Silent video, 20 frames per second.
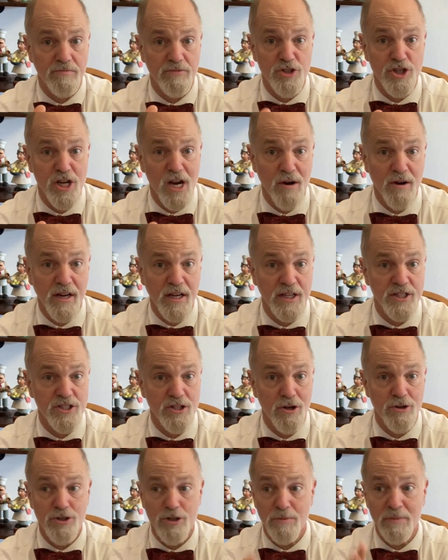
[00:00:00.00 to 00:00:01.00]
sharing on
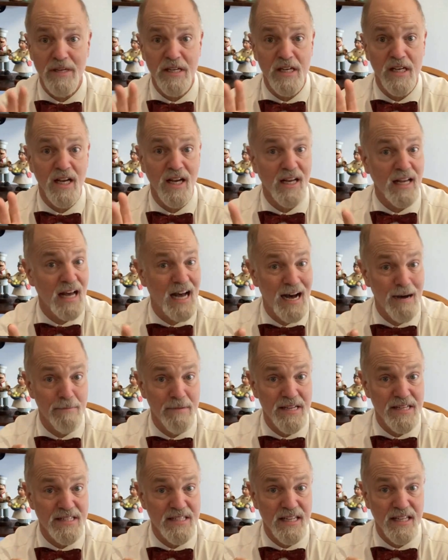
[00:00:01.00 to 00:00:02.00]
social media,
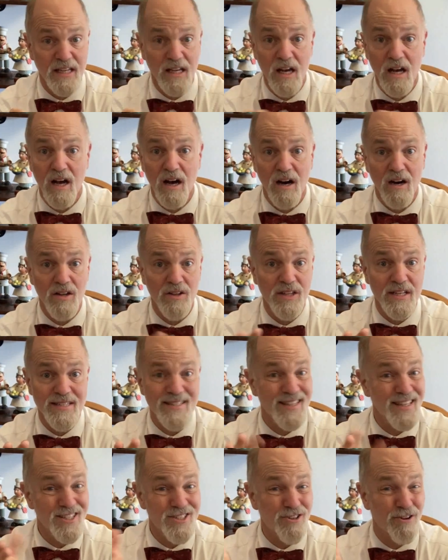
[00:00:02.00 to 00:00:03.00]
commenting, all
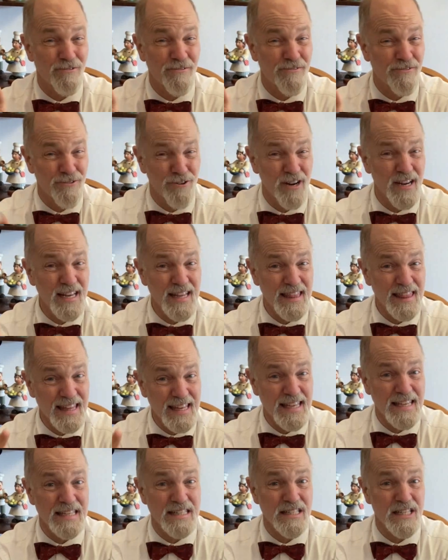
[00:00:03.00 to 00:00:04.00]
these things are free
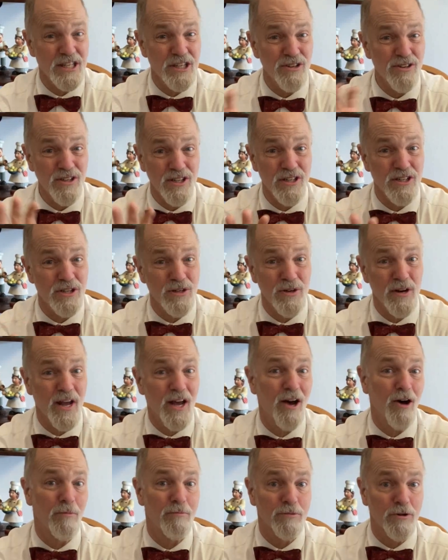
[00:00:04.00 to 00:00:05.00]
things that you can do to
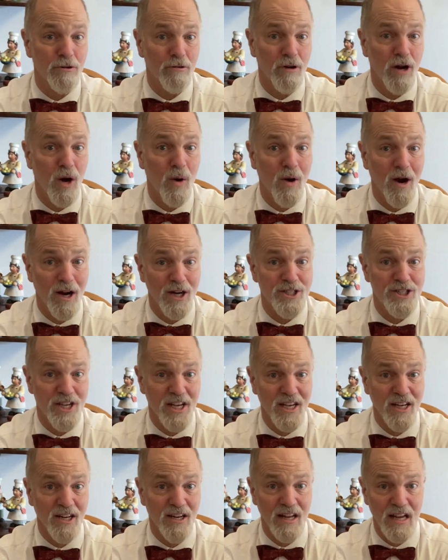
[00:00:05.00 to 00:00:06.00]
help grow our
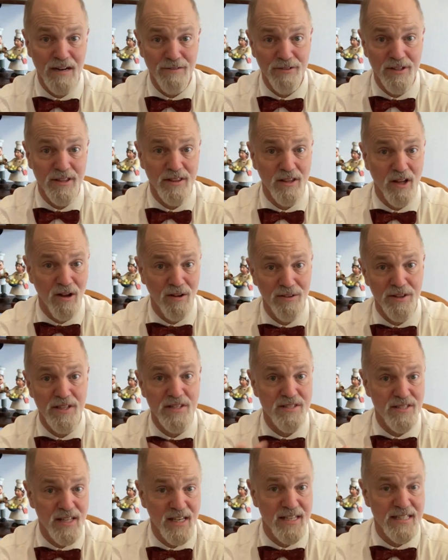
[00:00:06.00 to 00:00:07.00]
channel. Every, all
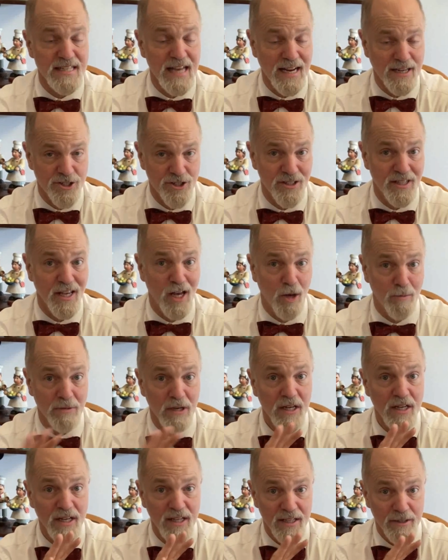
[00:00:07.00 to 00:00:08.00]
these things actually
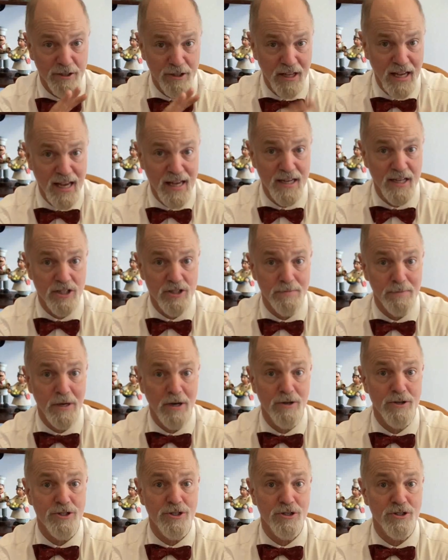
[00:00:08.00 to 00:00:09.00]
help gain
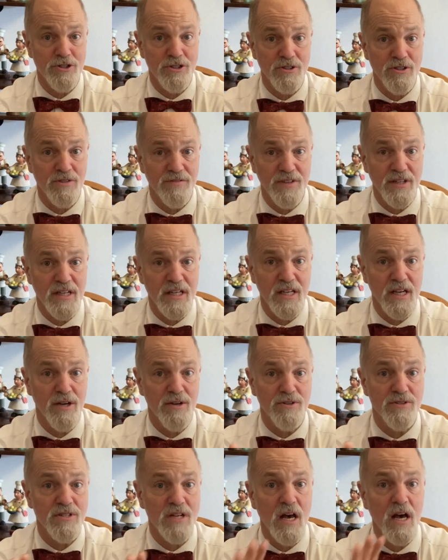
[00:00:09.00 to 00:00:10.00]
exposure to the
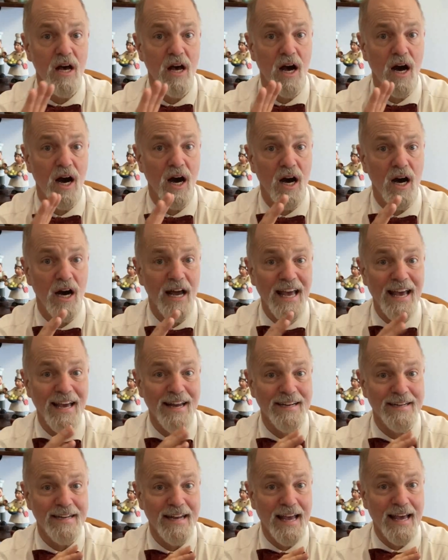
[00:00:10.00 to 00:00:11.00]
videos uh,
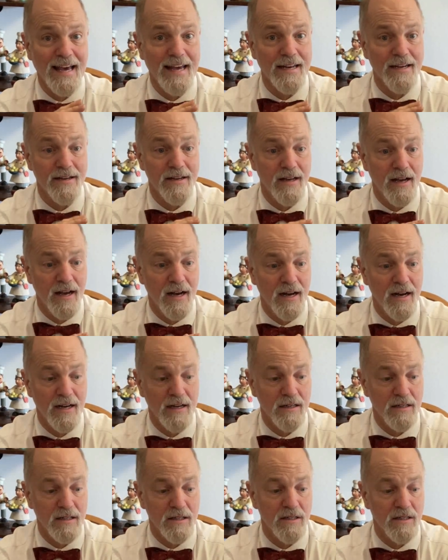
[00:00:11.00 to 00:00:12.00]
and, and
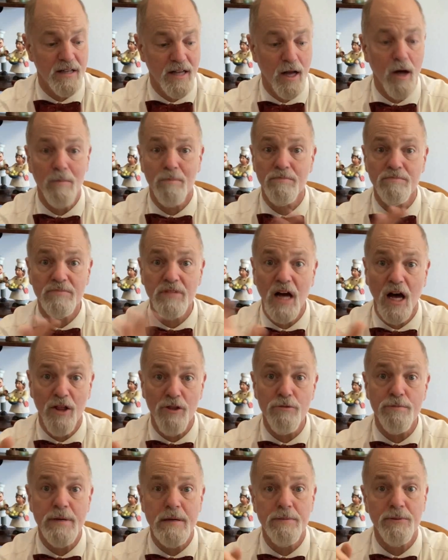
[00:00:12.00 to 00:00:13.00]
uh, help
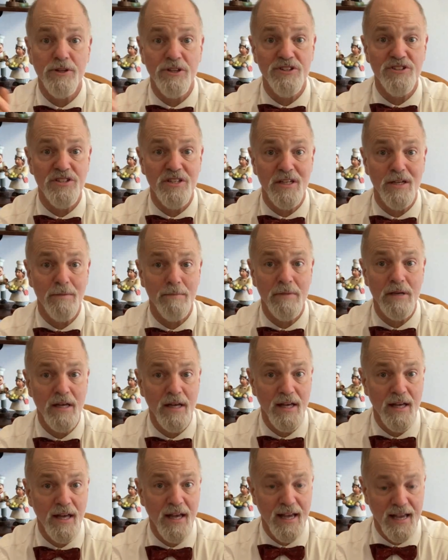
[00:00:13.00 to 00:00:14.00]
other people to see them.
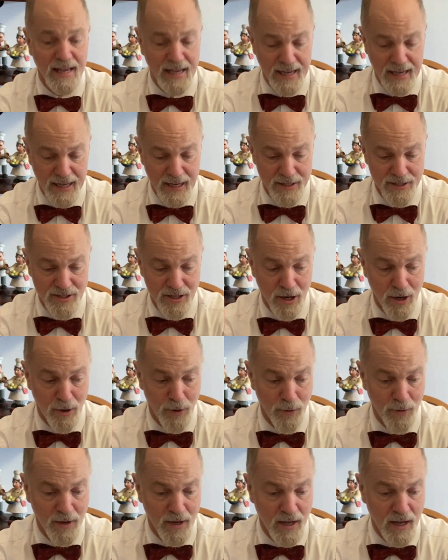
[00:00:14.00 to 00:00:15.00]
And
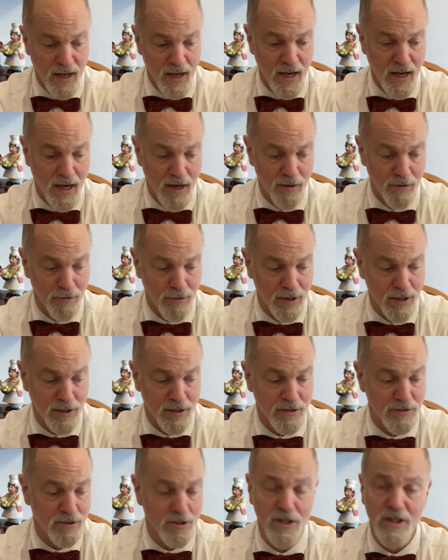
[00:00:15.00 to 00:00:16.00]
so uh,
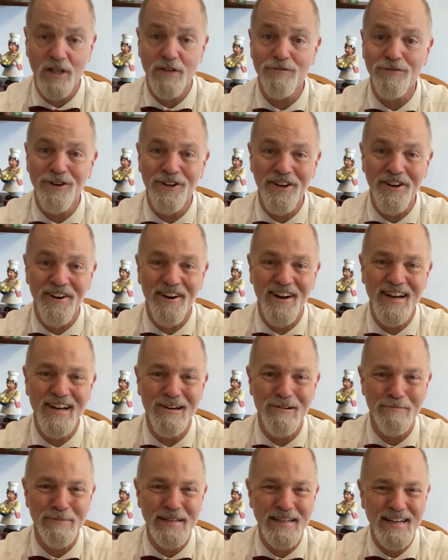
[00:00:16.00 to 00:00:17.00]
we're looking for your
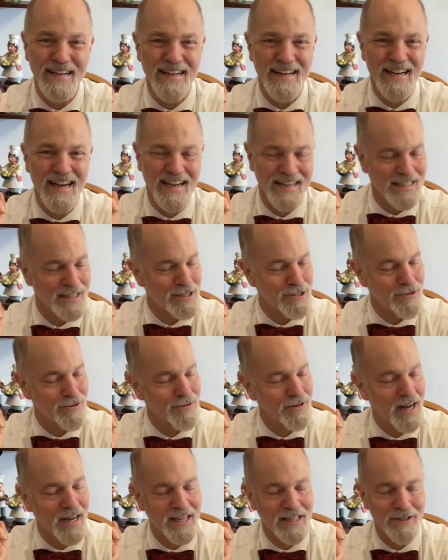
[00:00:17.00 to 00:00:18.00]
help. Uh, I, can
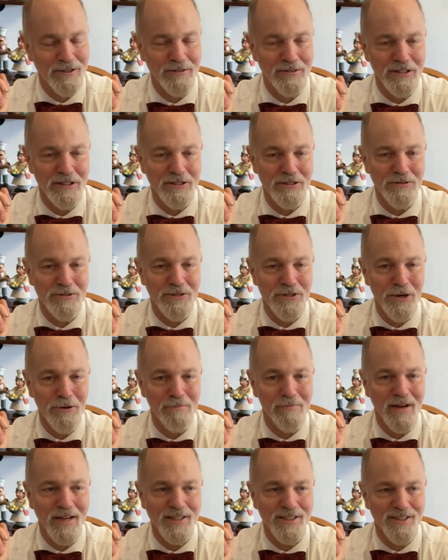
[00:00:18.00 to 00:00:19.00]
do, I can only do so
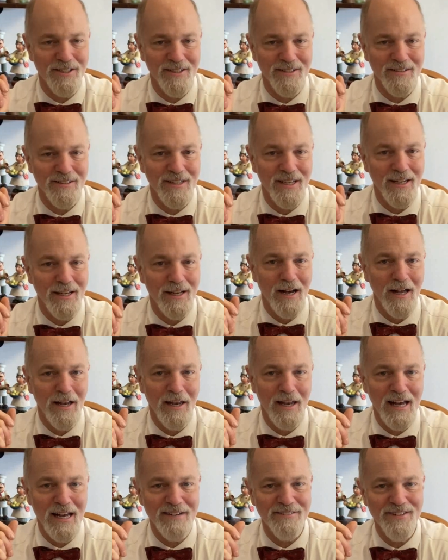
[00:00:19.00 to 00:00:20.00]
much and a
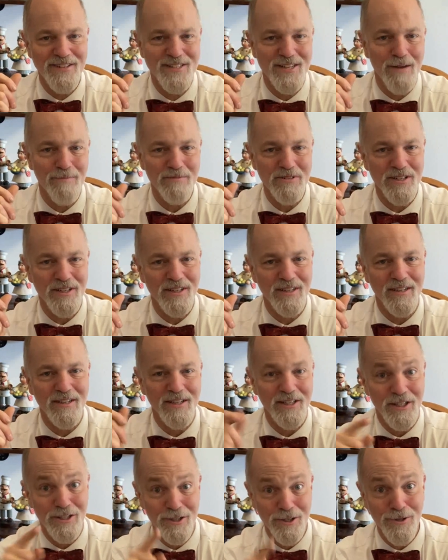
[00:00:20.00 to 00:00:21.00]
lot of it's up to
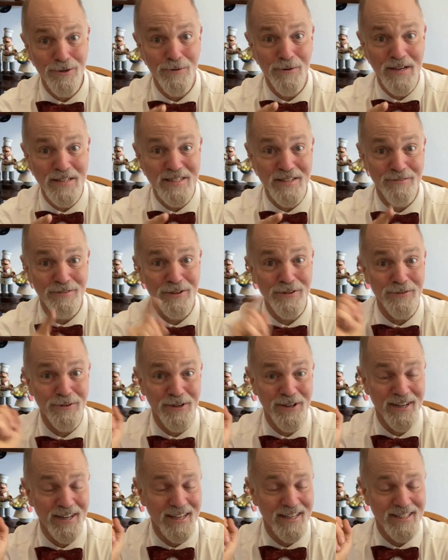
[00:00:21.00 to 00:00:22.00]
you as the
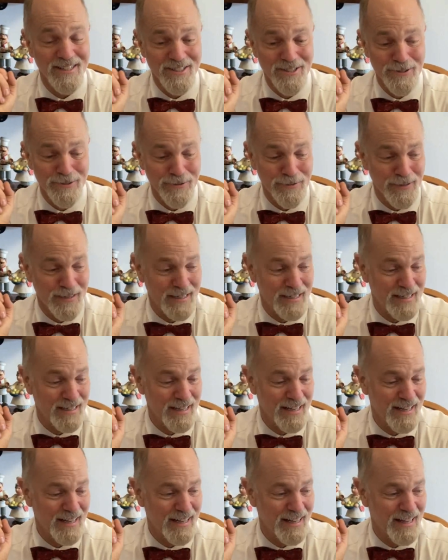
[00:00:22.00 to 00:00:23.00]
viewer to
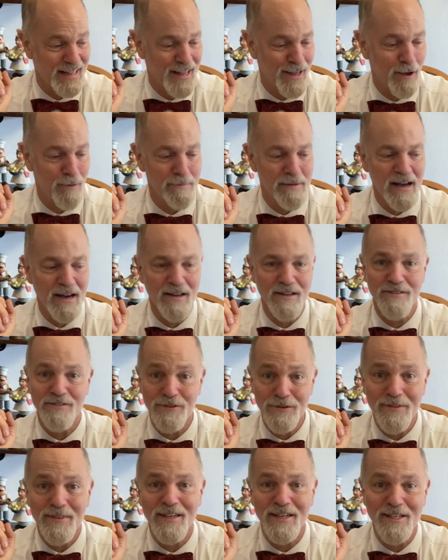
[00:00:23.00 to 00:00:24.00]
uh, help out
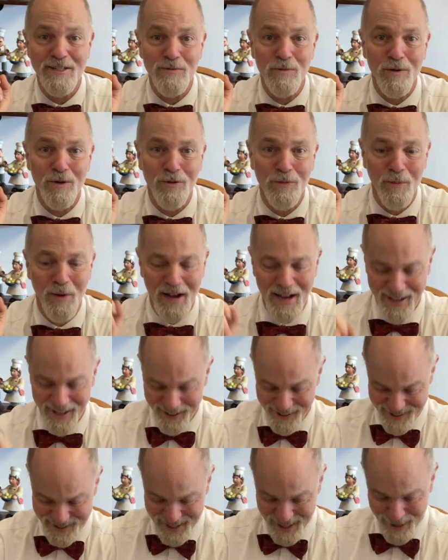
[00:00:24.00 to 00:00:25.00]
if you think it's
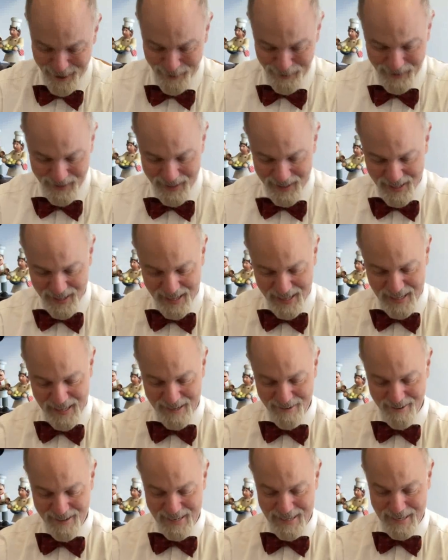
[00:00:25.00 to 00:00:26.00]
worthwhile. So
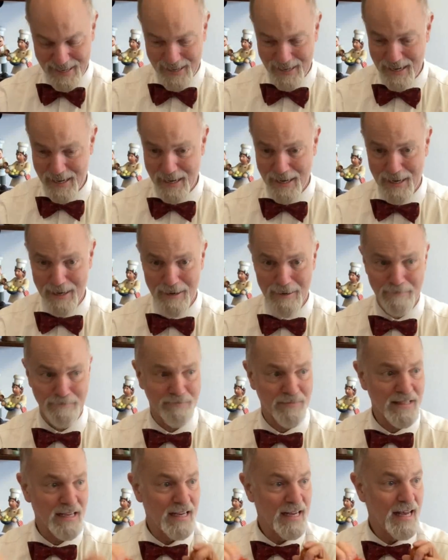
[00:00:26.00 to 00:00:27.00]
anyway,
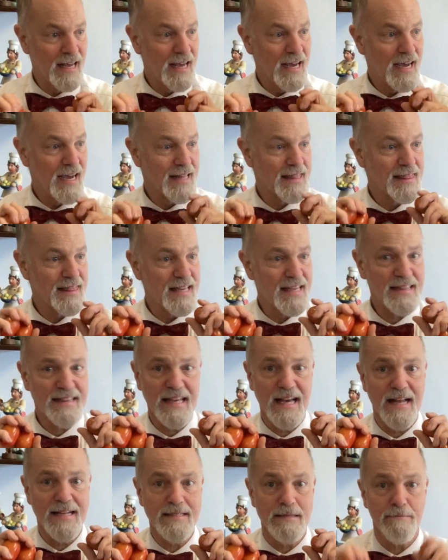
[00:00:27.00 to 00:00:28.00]
um, I think
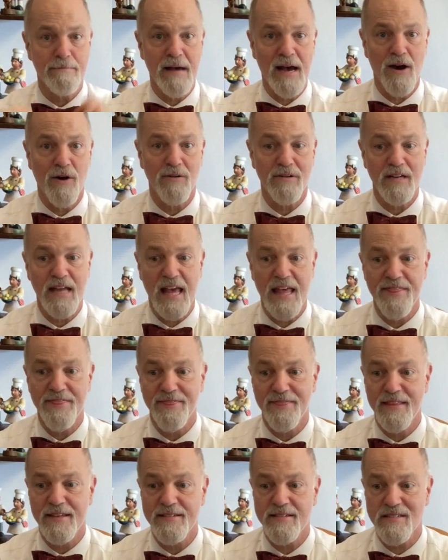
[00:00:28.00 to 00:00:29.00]
that's about
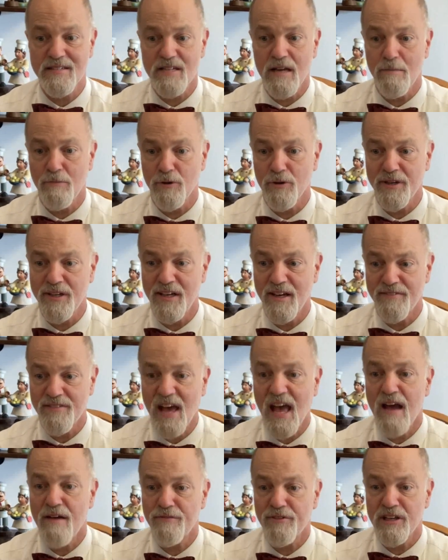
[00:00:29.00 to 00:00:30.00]
the summary of
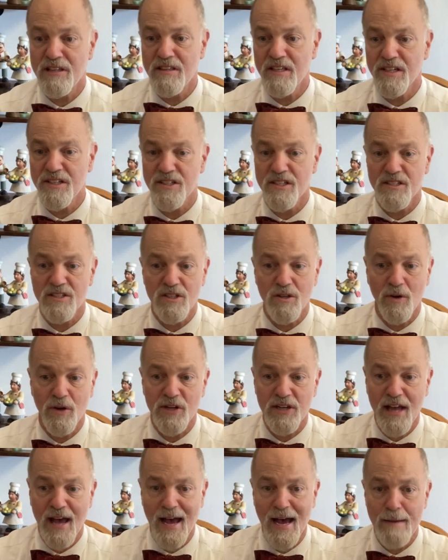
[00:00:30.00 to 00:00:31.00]
everything that's
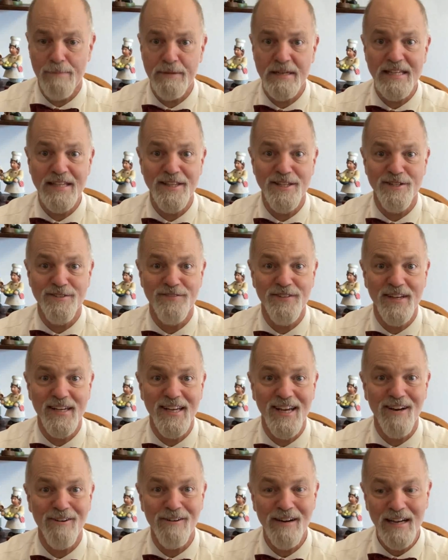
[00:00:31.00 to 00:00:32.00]
going to happen in this
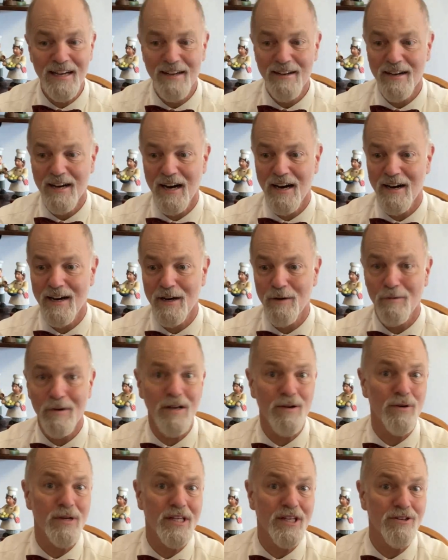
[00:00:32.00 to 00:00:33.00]
video. Uh,
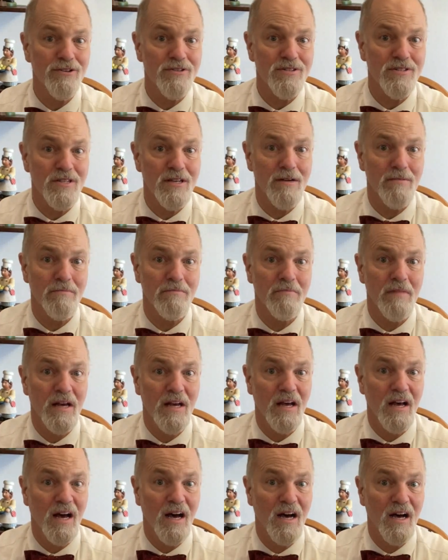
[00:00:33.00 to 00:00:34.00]
we'll use some
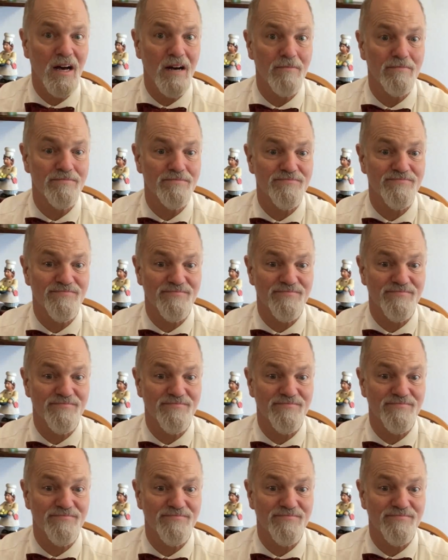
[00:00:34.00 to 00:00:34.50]
um,